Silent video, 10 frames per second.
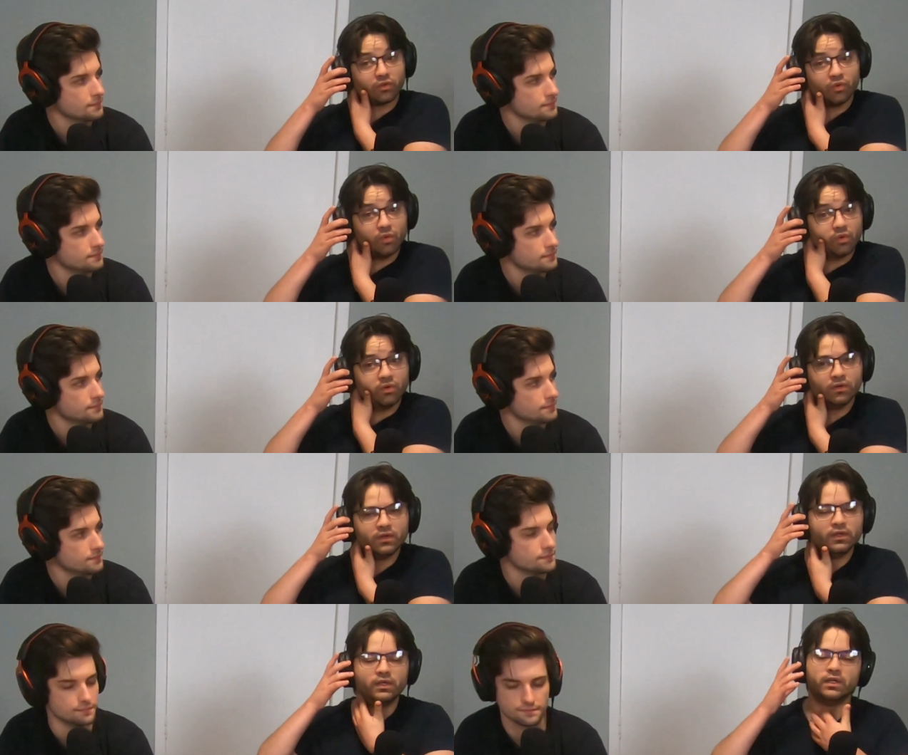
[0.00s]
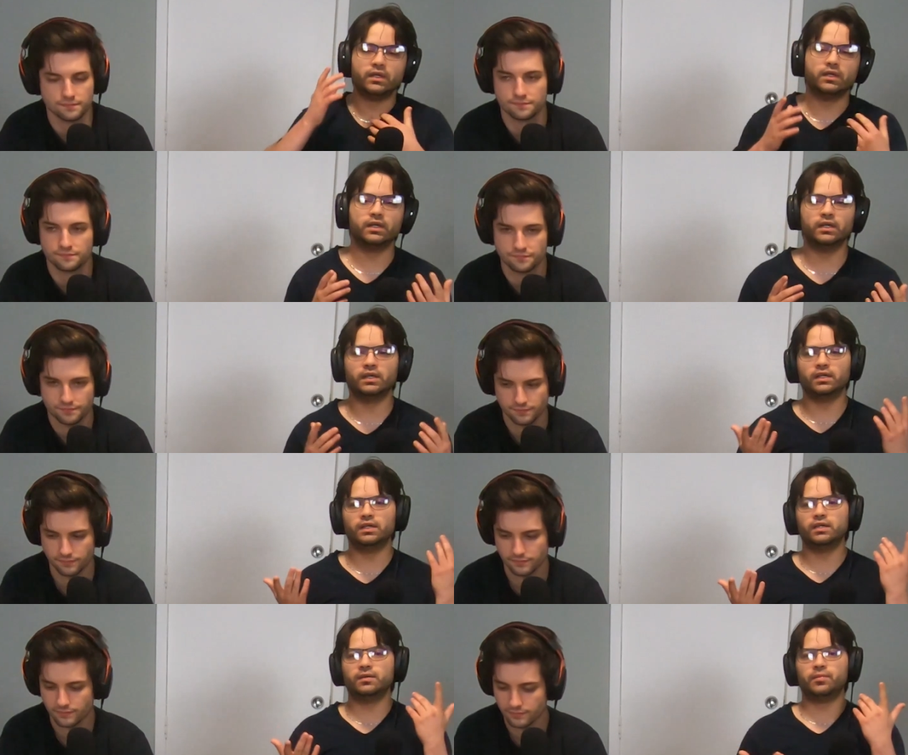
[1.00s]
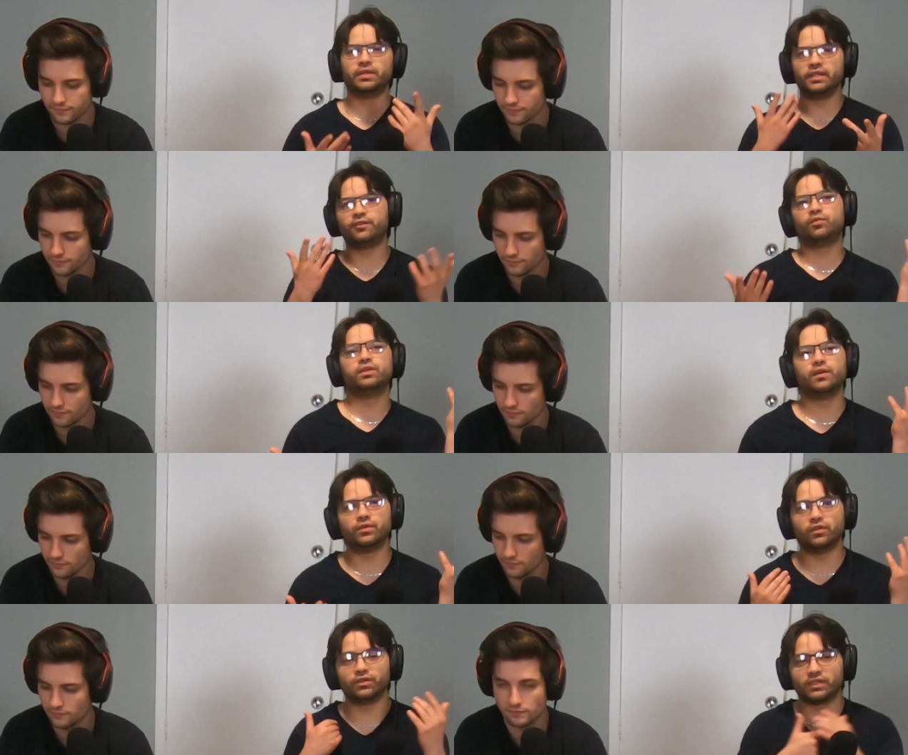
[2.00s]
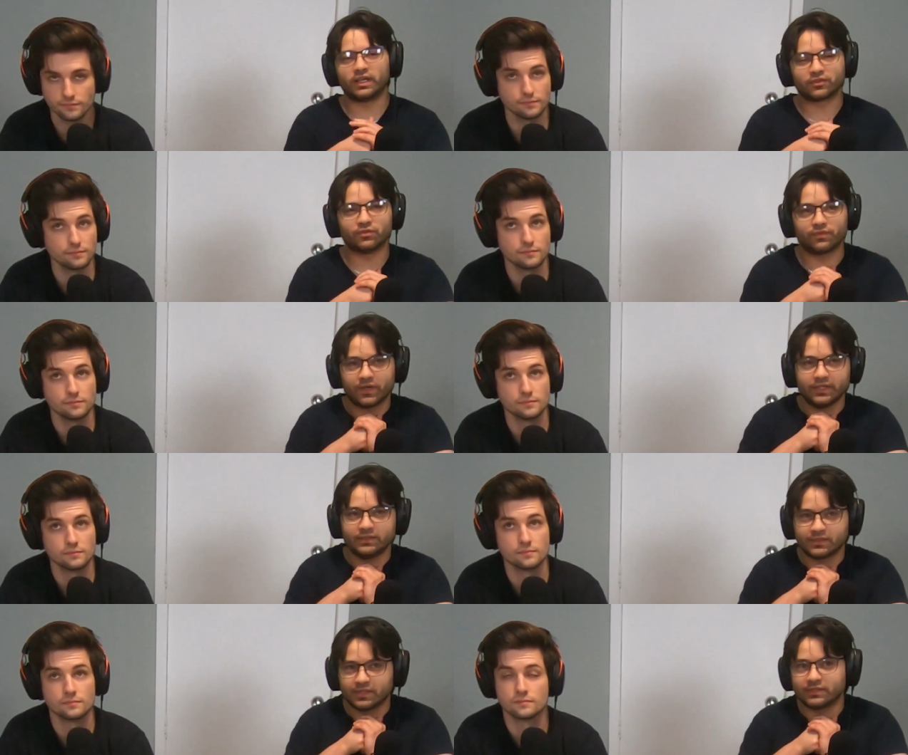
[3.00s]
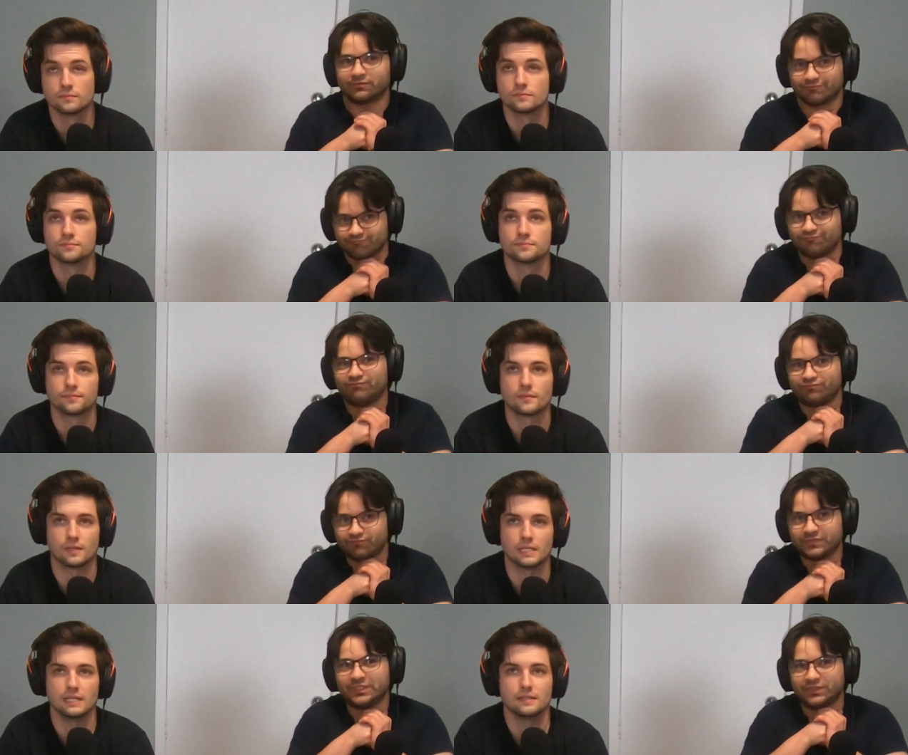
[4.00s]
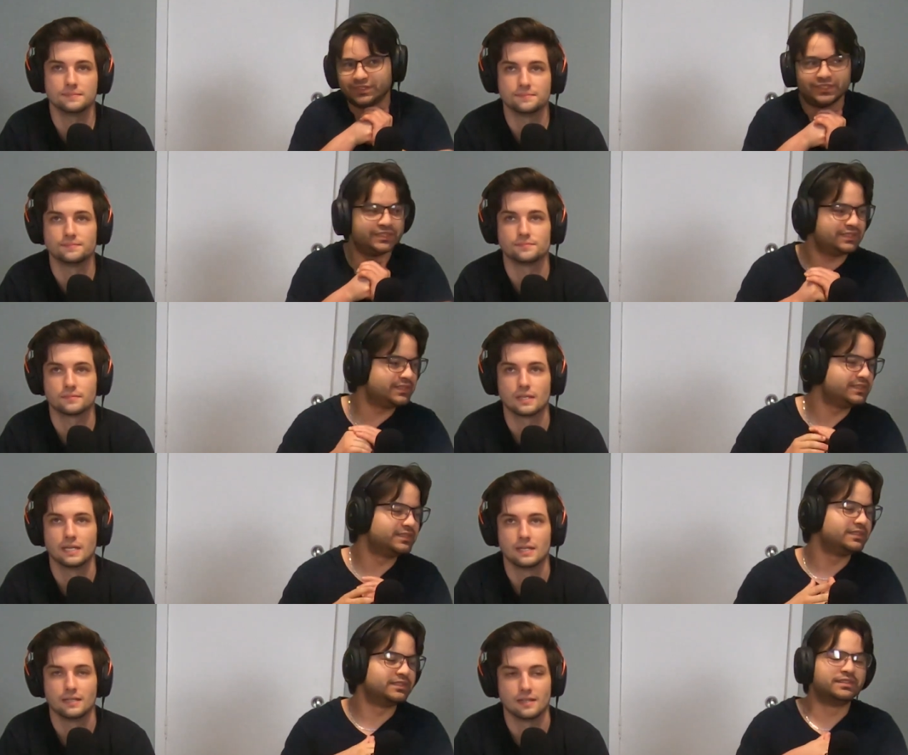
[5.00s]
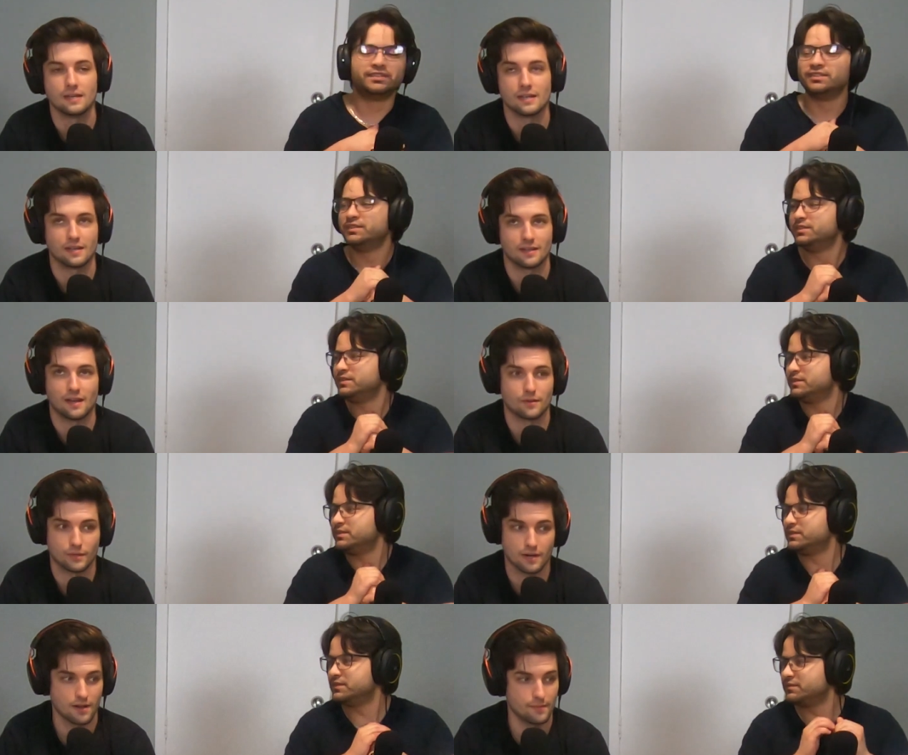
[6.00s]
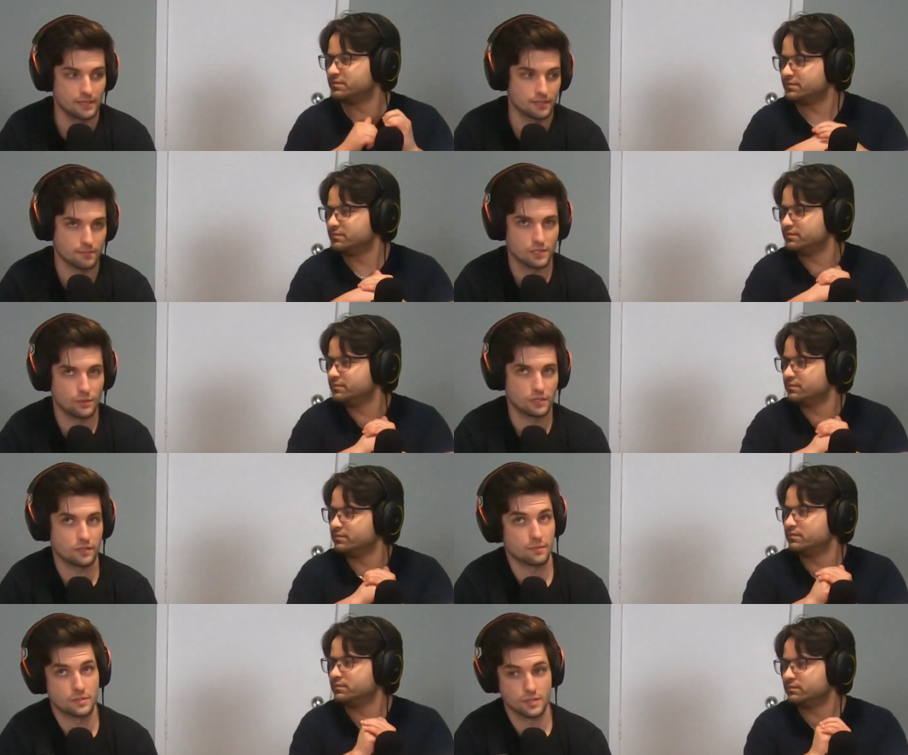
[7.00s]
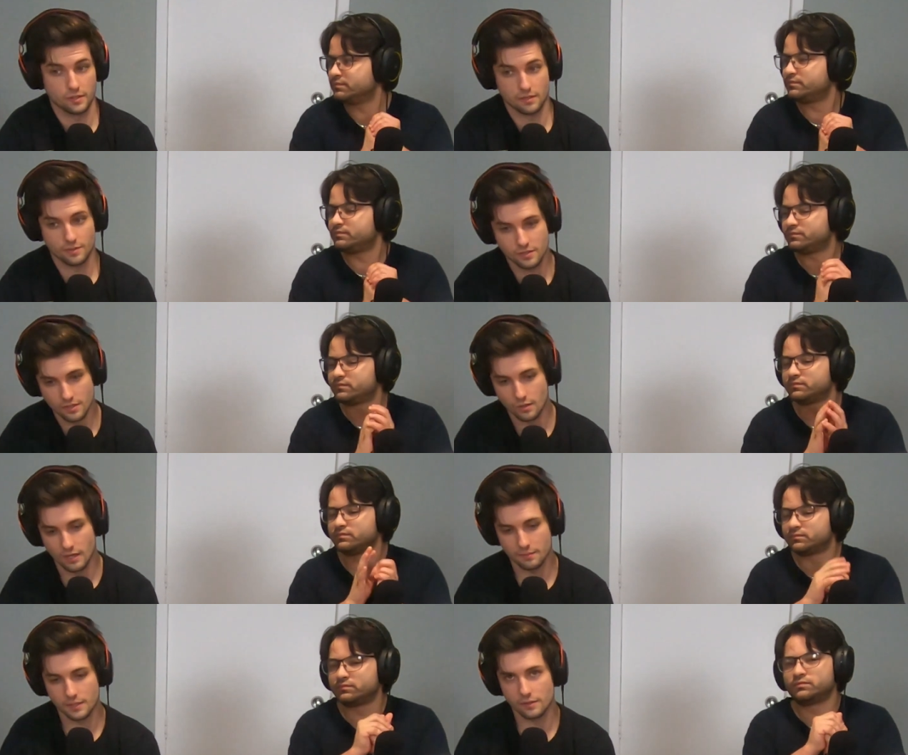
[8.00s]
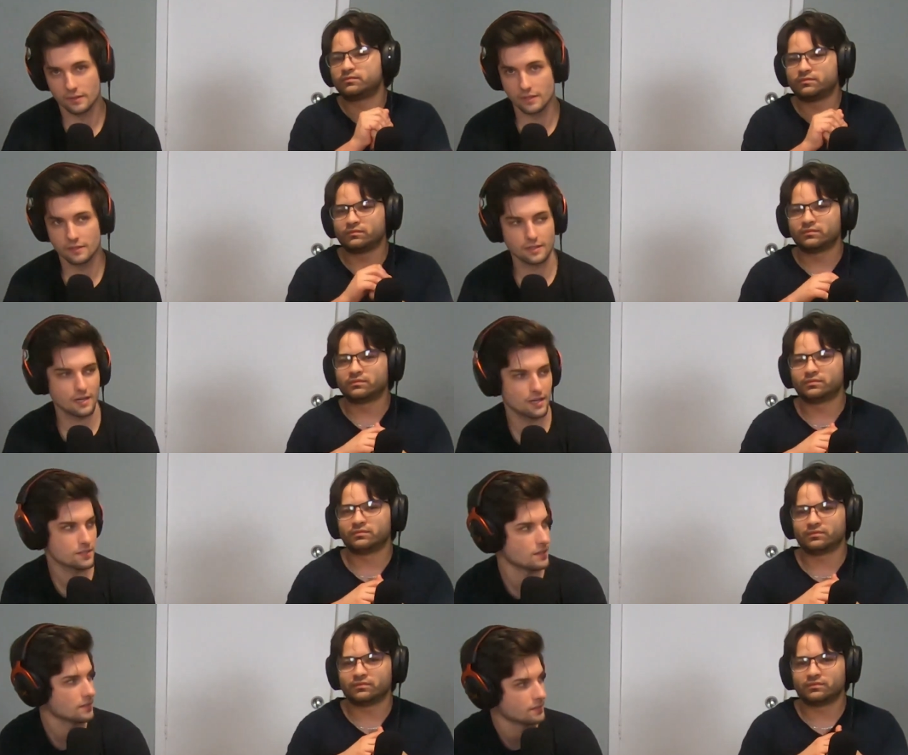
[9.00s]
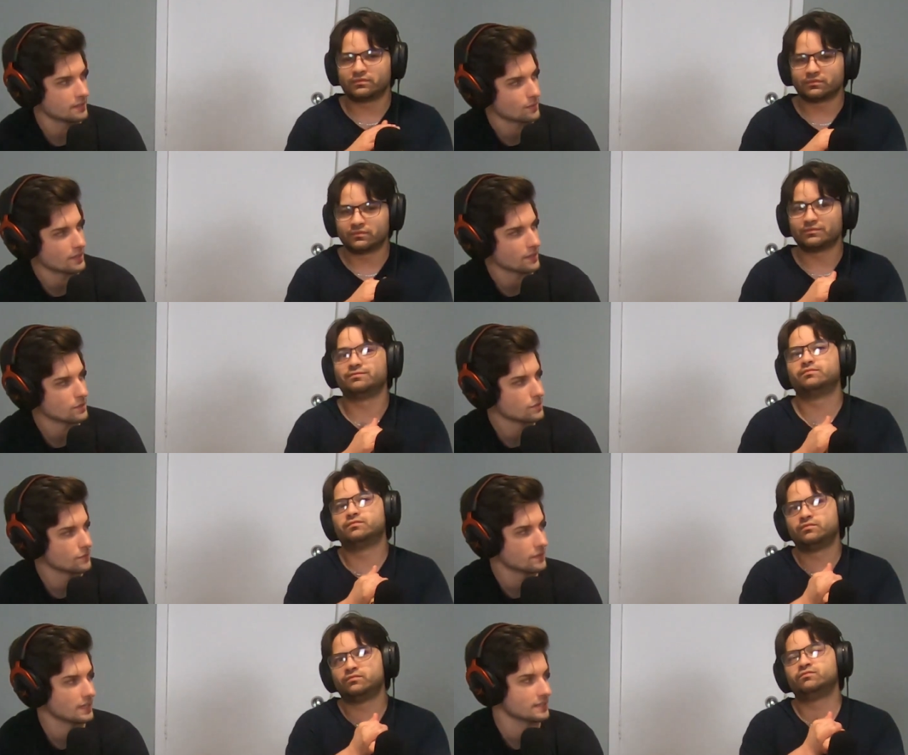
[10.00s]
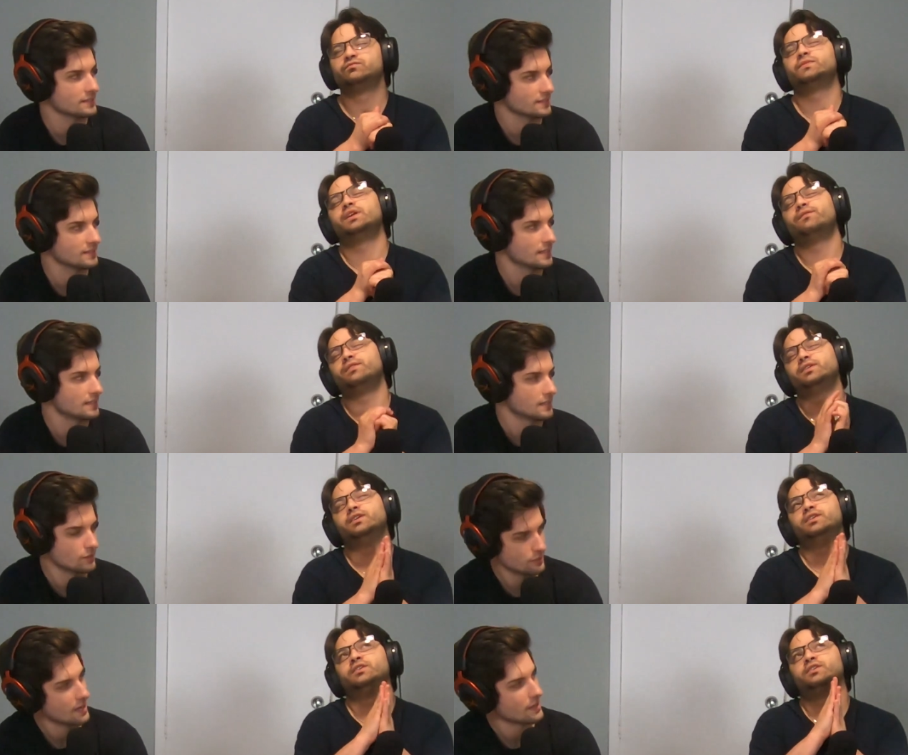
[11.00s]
Speaker 1: cool. Mm-hmm. Uh, but this one that we know is an actual fight. It's like, mm, yeah. hell yeah.
Speaker 2: And I, I don't care how many times I watch it, I'm still gonna be so hyped during the Akaza and Rengoku fight. You yeah,